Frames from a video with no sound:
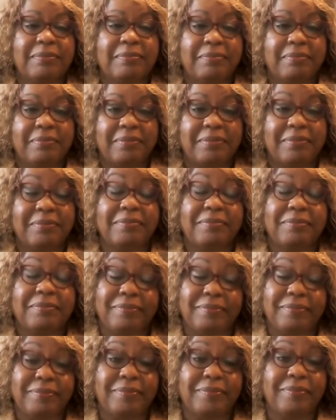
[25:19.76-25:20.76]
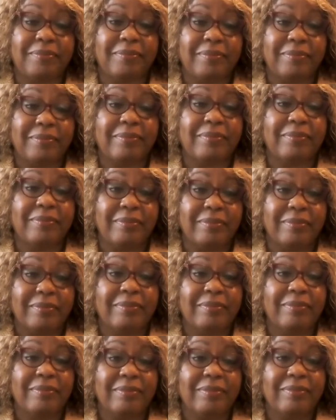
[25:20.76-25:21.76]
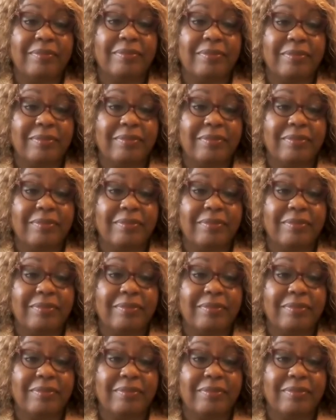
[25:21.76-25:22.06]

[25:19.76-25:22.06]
(not speaking)